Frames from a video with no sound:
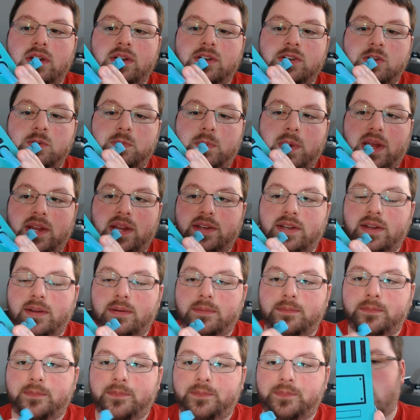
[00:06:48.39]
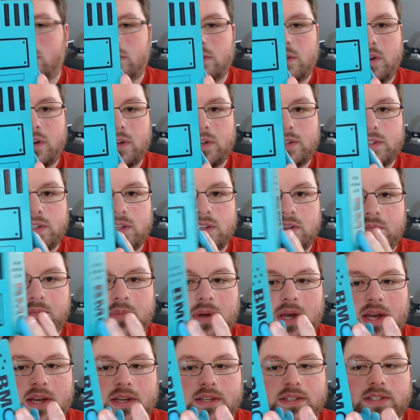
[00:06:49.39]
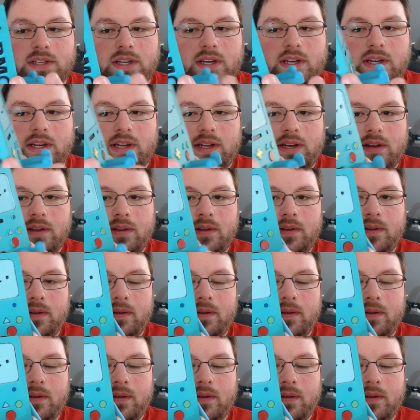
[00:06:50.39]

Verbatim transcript: to paint it. So you can see the back side.